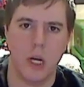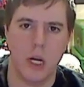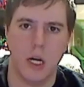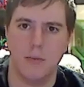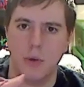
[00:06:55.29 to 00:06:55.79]

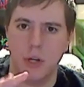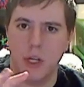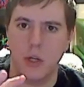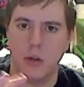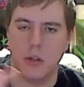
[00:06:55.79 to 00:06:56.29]
Uh,
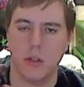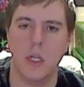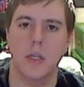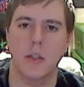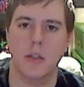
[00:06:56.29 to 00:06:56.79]
pretty good
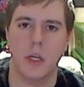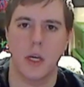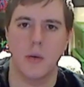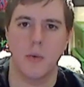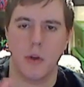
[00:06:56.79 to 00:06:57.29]
scene to see
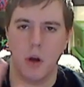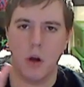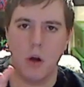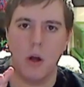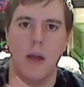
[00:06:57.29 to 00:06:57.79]
him with
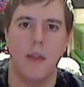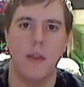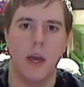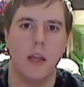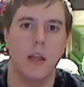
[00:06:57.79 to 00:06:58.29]
Carl, and
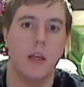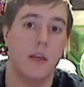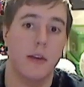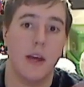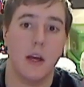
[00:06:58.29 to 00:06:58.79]
then
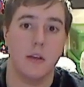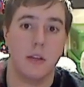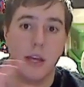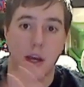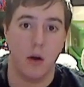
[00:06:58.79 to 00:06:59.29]
he
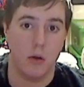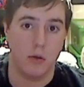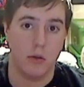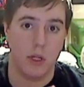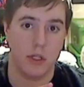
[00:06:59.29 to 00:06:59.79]
tells
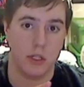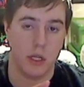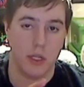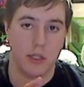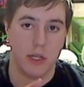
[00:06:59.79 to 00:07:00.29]
Carol that uh, that